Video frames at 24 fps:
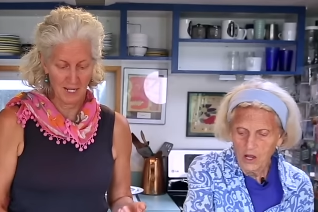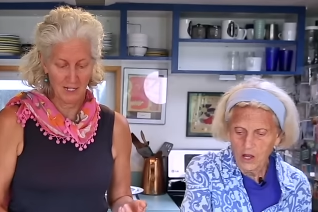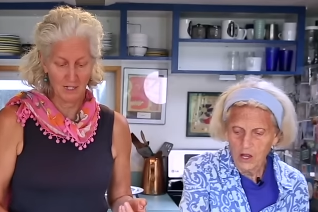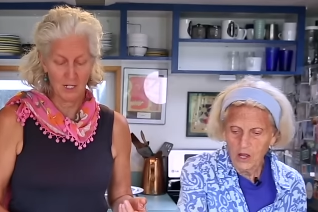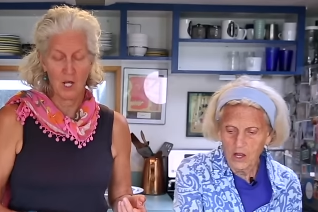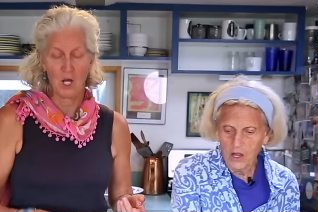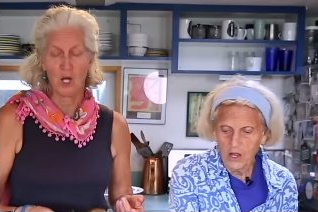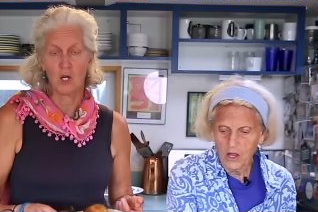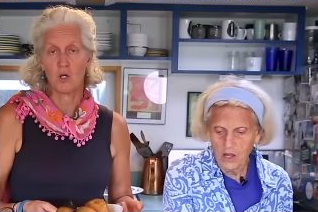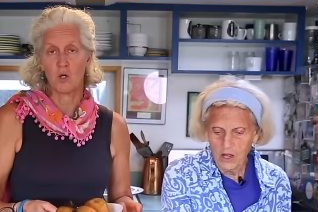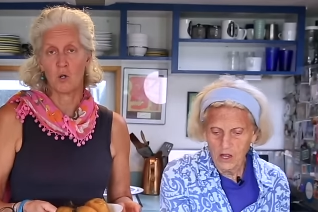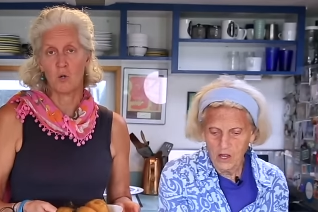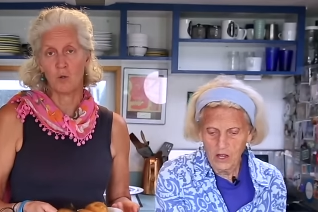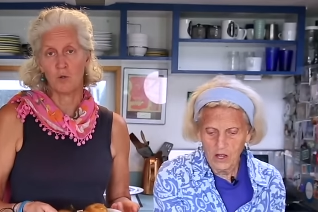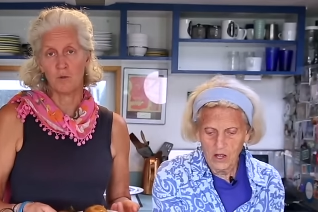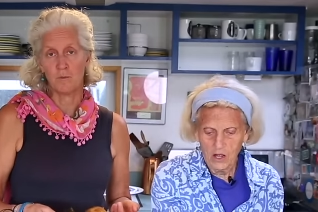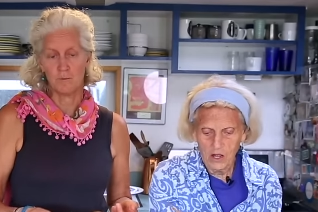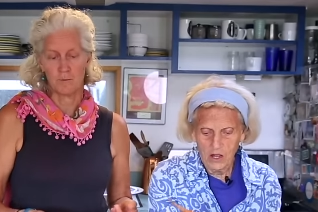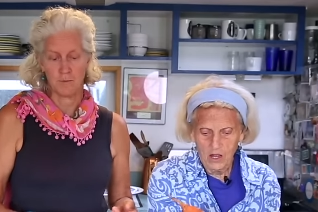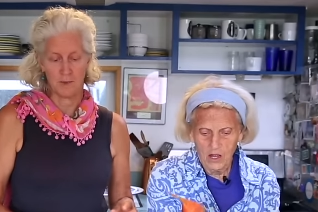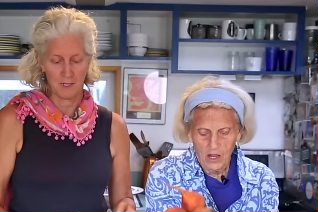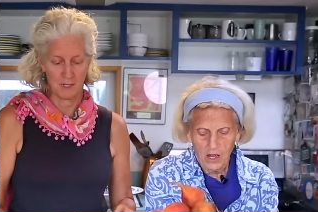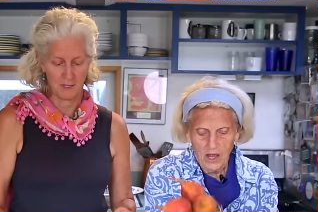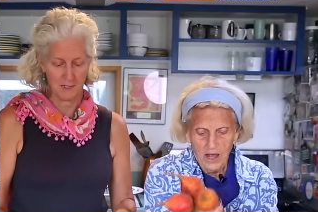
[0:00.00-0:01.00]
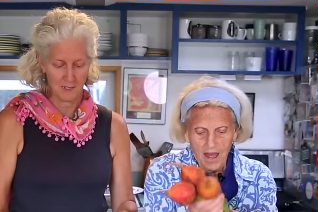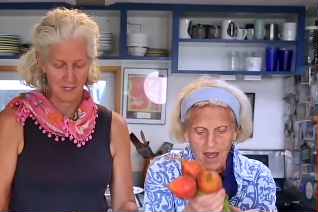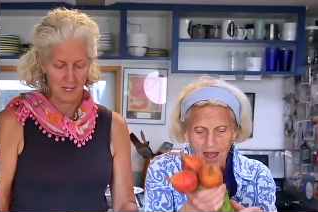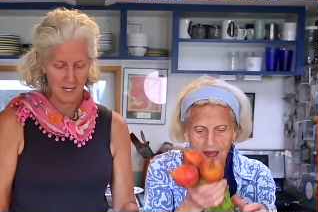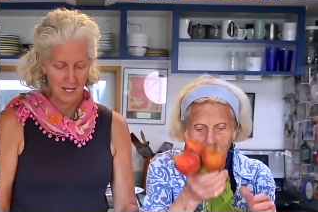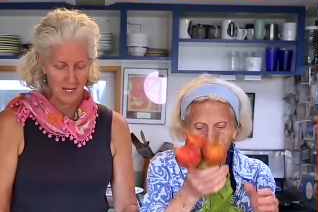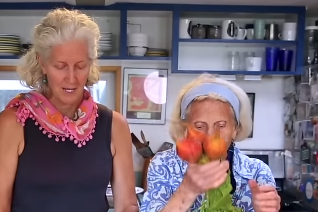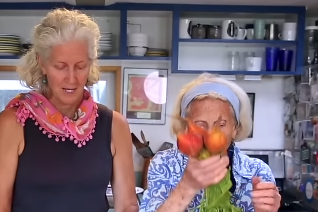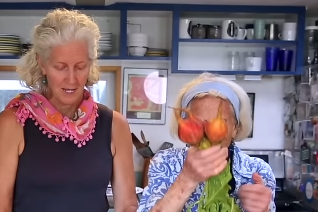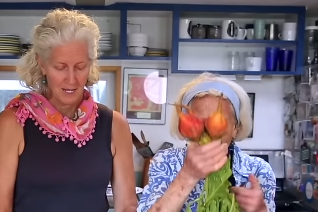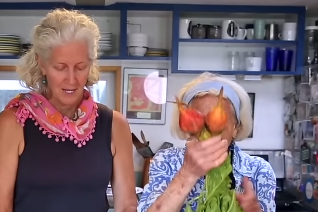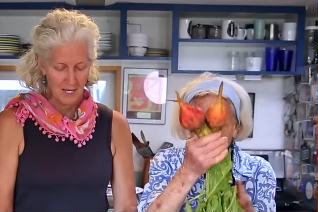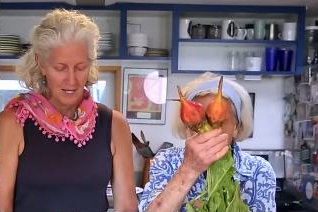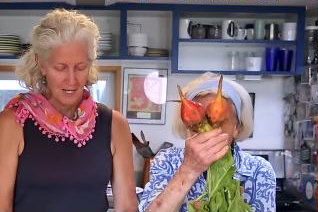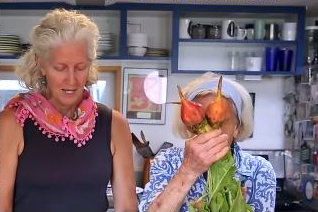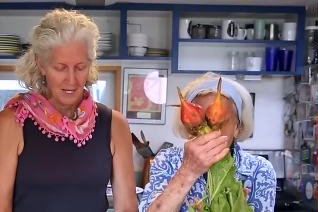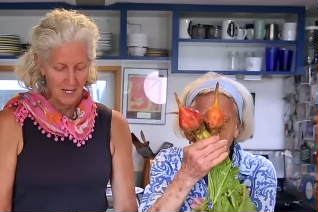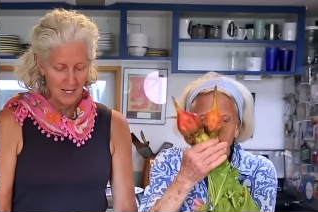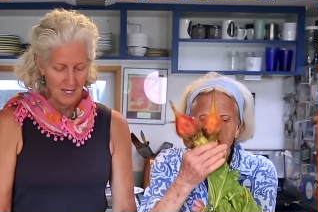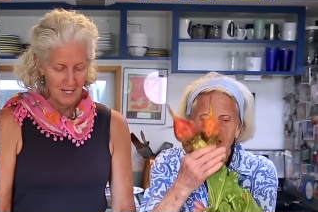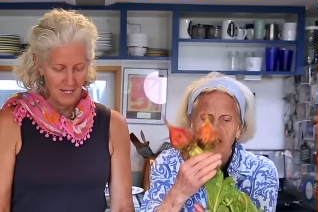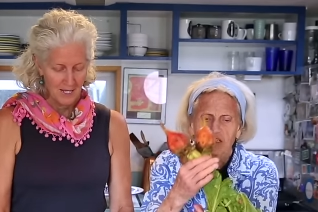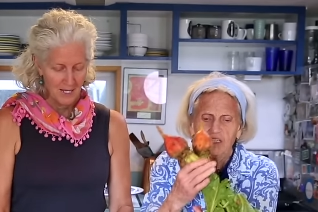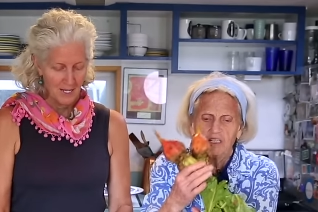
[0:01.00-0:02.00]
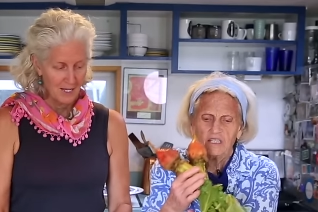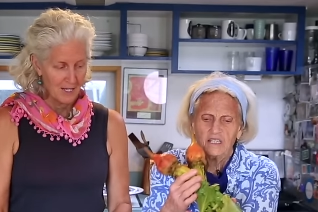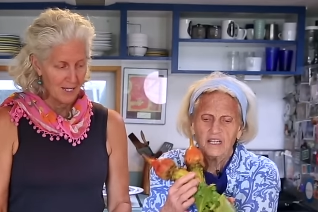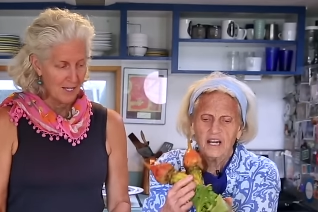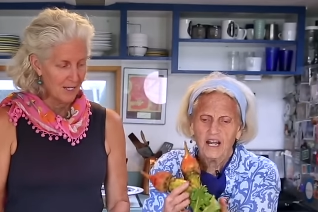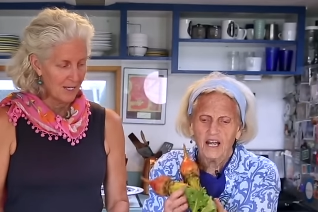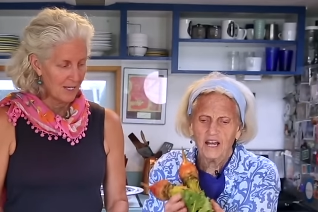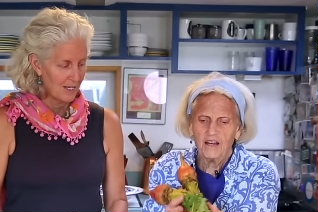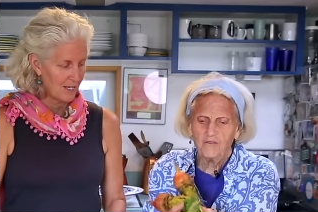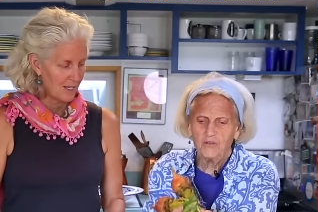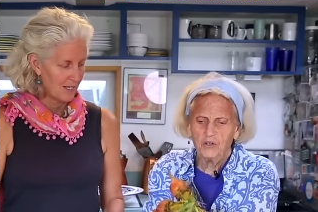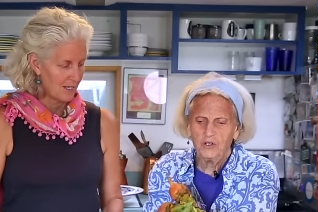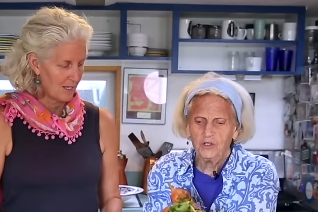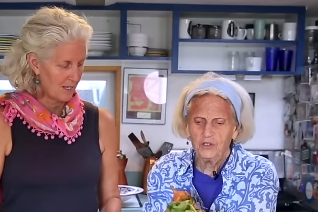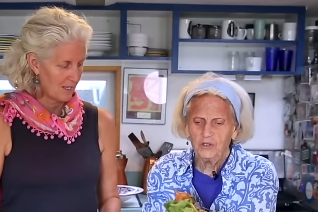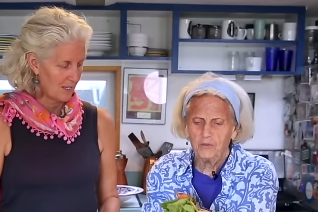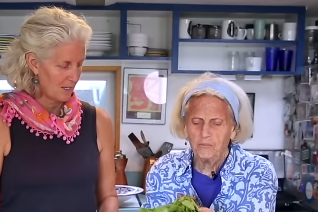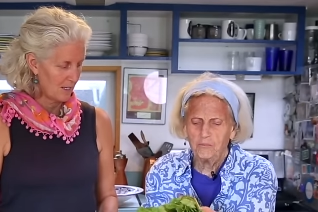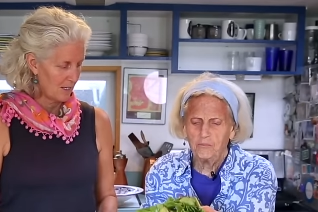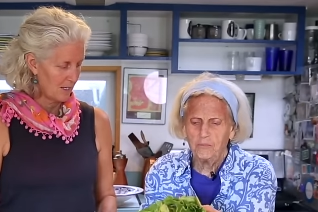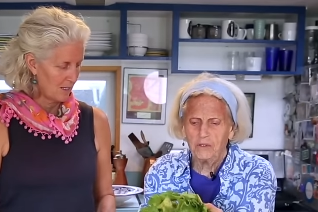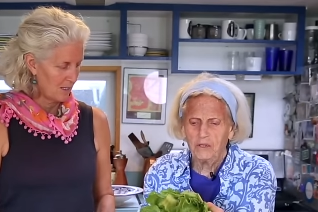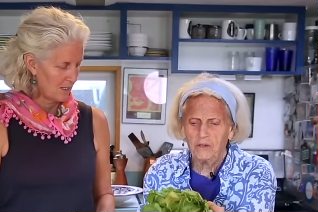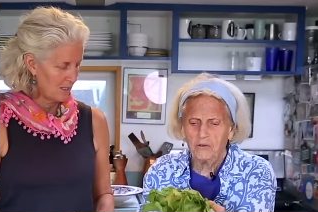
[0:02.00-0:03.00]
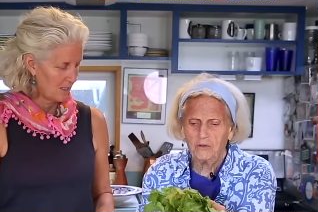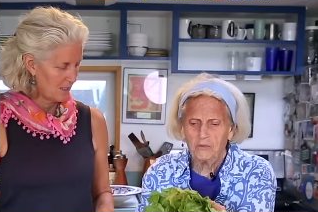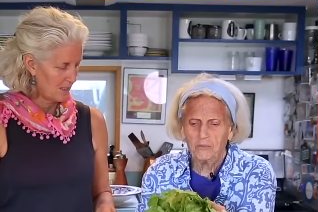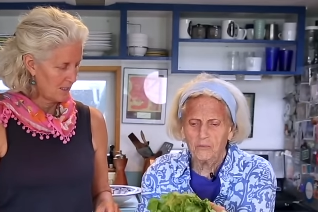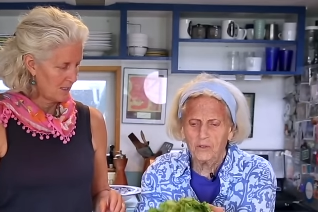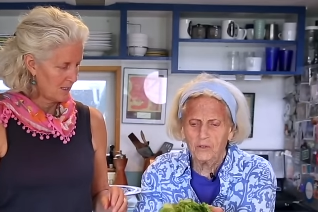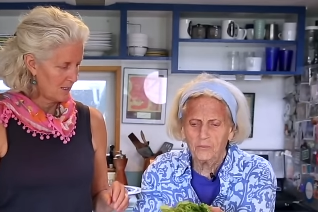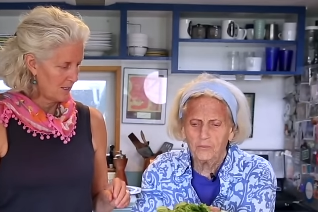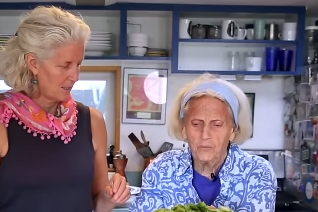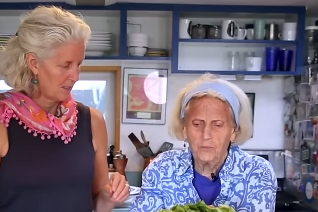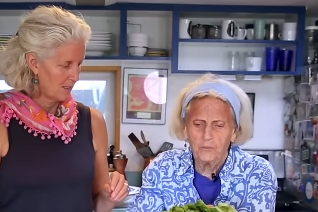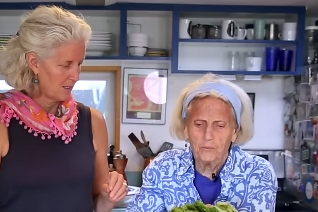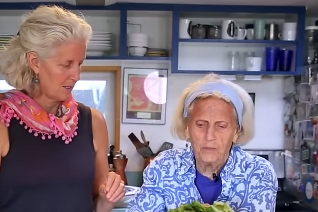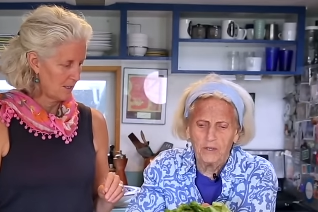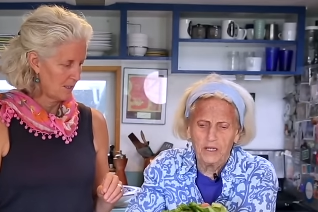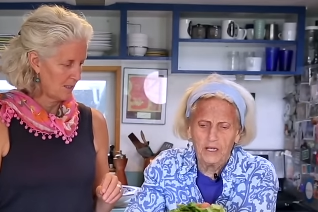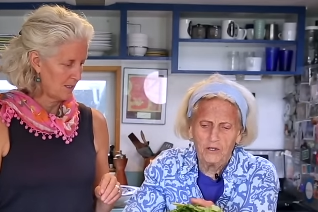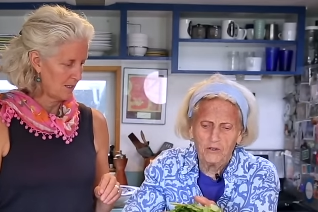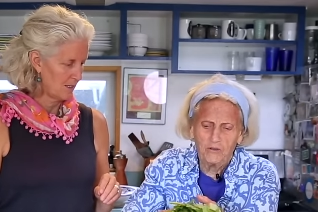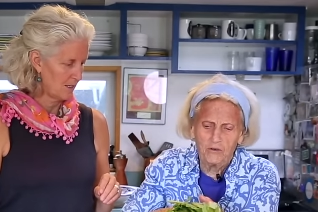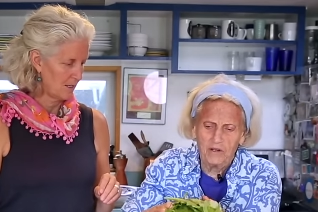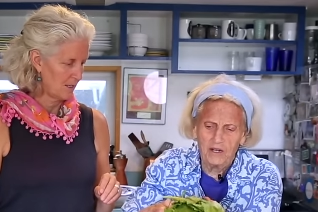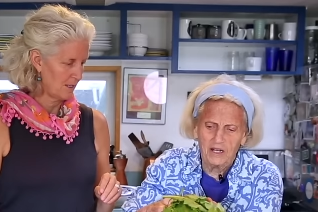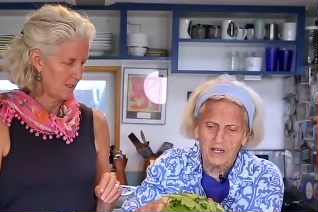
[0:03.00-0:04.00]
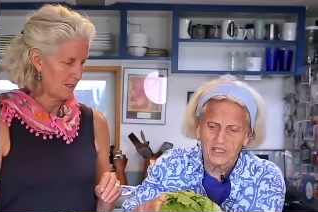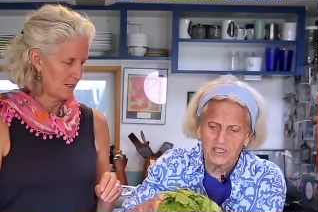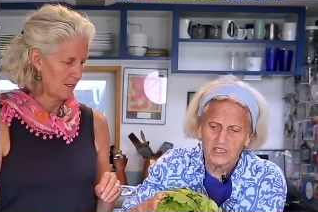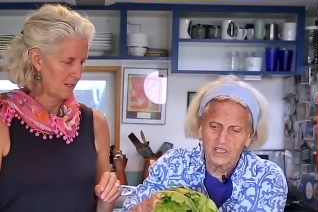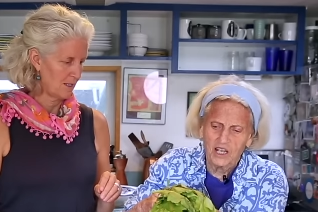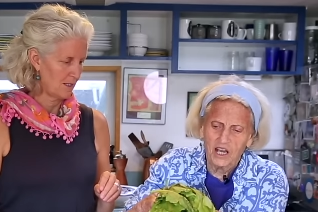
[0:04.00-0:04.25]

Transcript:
Speaker 1: had golden beets.
Speaker 2: And they, and they didn't have good be beet greens,